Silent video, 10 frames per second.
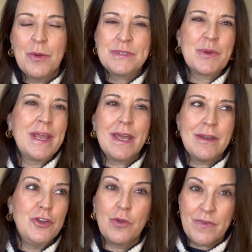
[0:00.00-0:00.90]
So I get
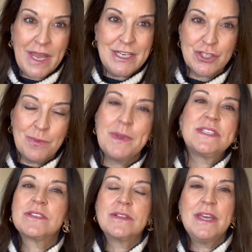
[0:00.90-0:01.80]
a notification
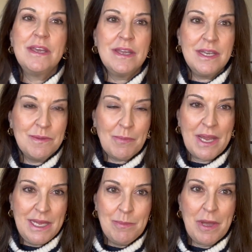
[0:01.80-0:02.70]
basically in my
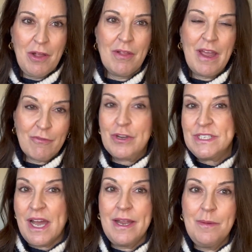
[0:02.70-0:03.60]
email every
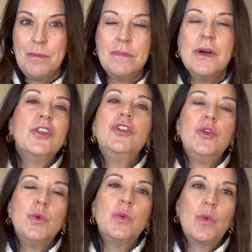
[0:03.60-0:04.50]
time a
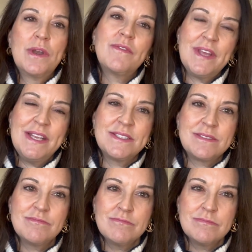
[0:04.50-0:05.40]
new one of these,
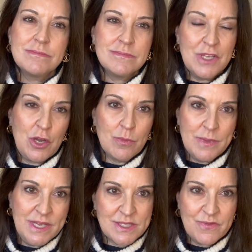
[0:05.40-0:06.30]
you know,
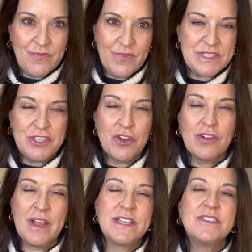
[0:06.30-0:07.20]
hits Vestiaire
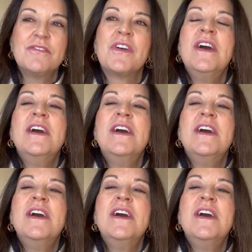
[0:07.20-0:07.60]
Collective.